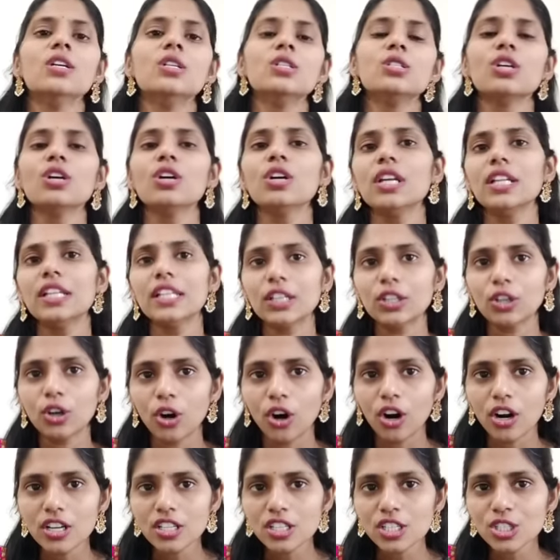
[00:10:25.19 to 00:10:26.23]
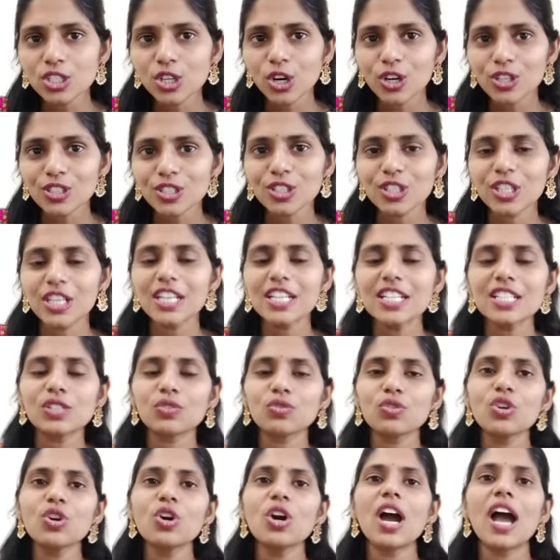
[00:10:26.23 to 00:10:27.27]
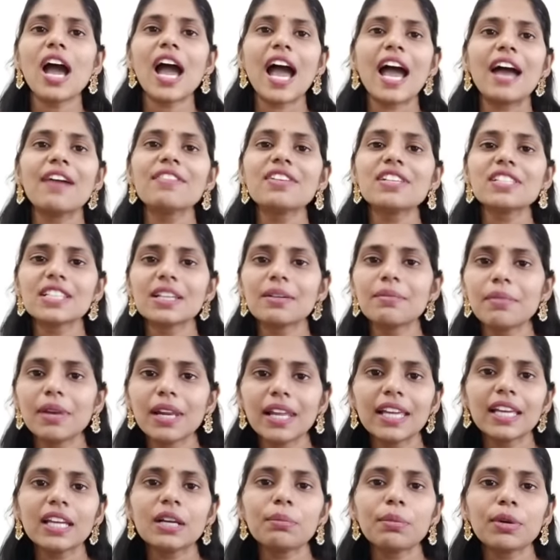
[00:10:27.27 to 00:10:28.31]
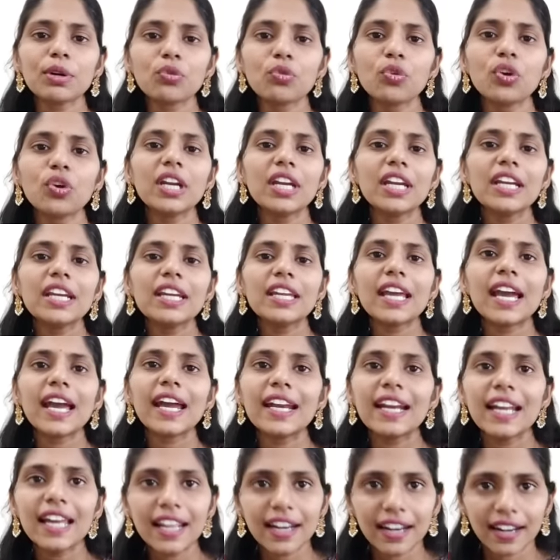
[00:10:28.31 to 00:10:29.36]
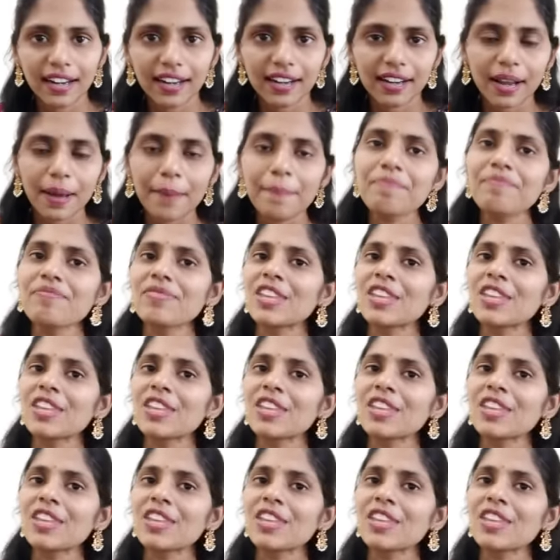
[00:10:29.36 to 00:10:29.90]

So in the constitution also yes we are having some link between India and Ireland.